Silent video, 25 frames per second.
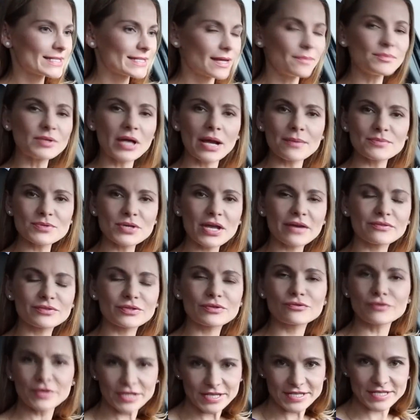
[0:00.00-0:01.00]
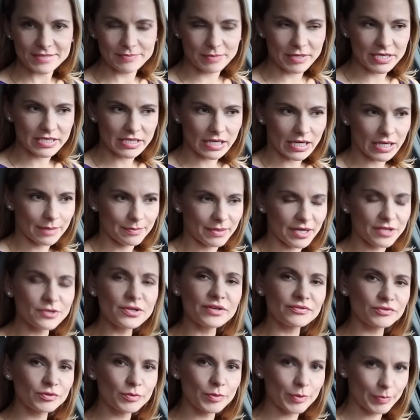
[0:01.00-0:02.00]
Sometimes you have to really speak up
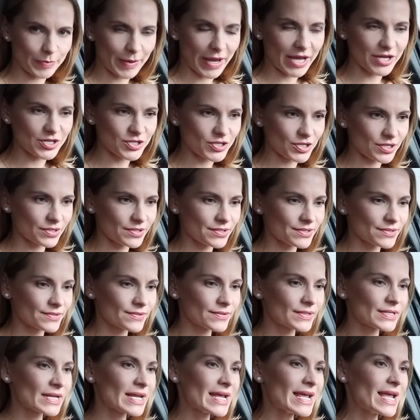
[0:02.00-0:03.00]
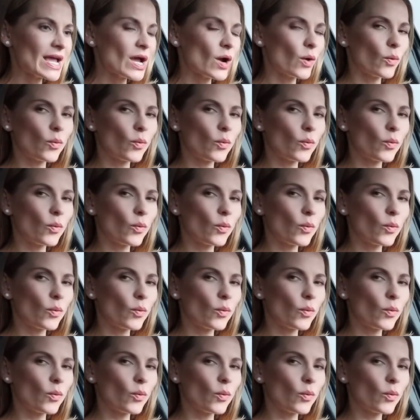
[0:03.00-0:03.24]
and you have to be patient